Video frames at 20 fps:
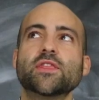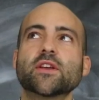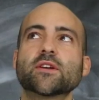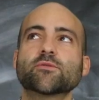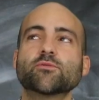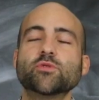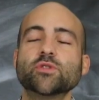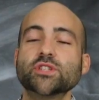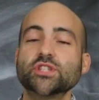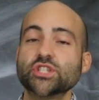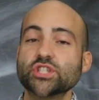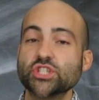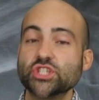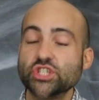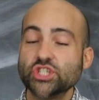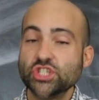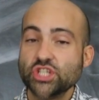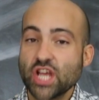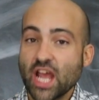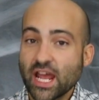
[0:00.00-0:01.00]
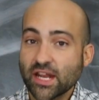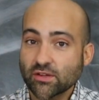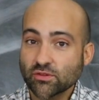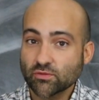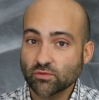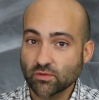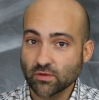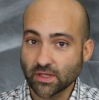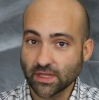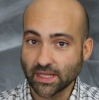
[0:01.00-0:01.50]
there was
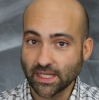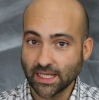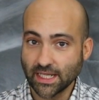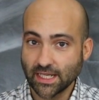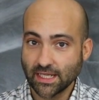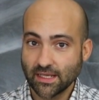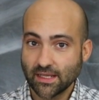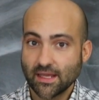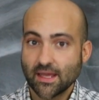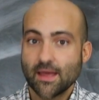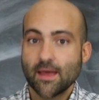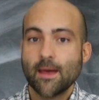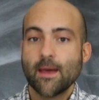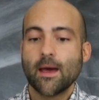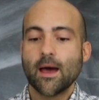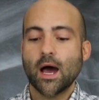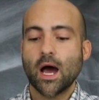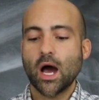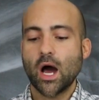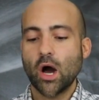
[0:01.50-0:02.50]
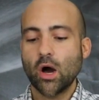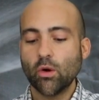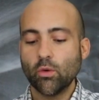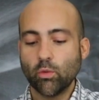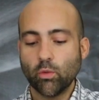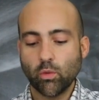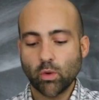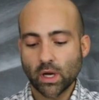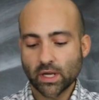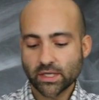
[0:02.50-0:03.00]
generally a
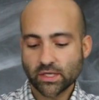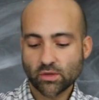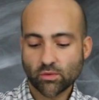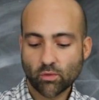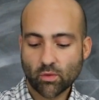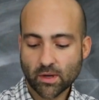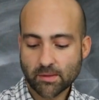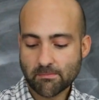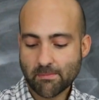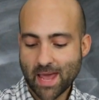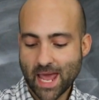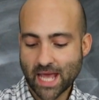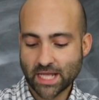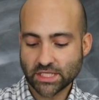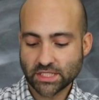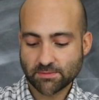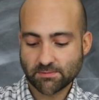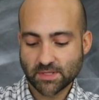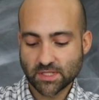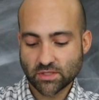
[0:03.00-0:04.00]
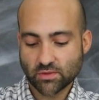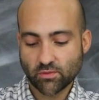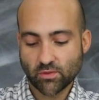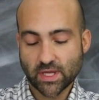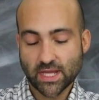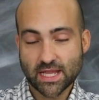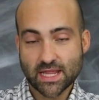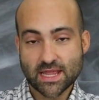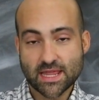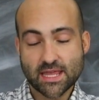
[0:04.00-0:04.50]
one-to-one match
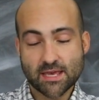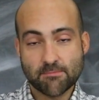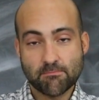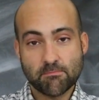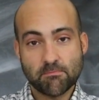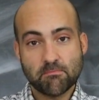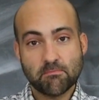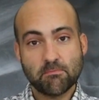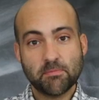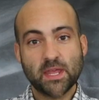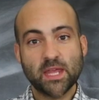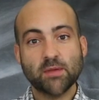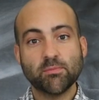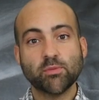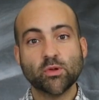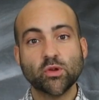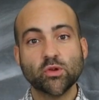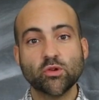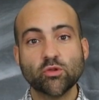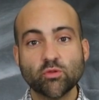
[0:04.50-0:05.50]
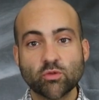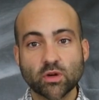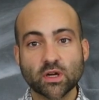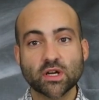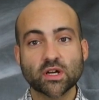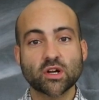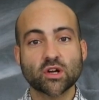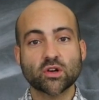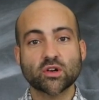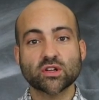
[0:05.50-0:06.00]
between the people who
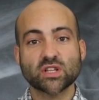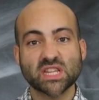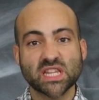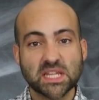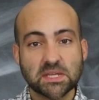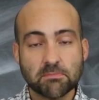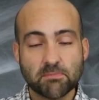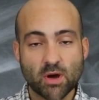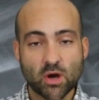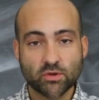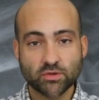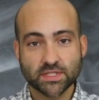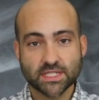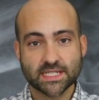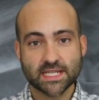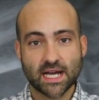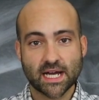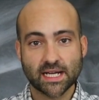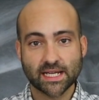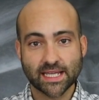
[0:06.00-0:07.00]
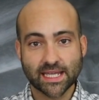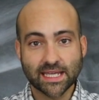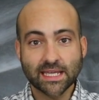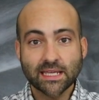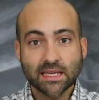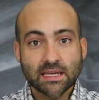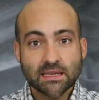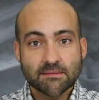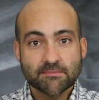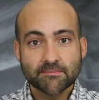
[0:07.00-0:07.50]
were currently
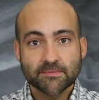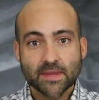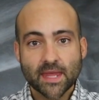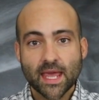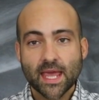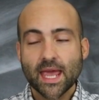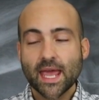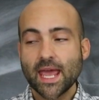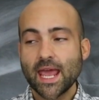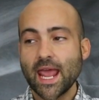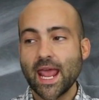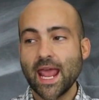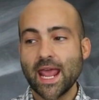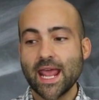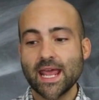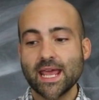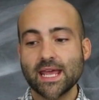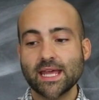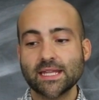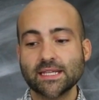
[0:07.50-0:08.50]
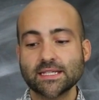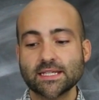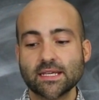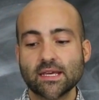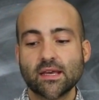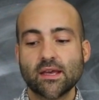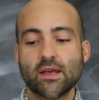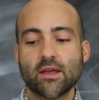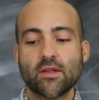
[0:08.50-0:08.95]
postdocing and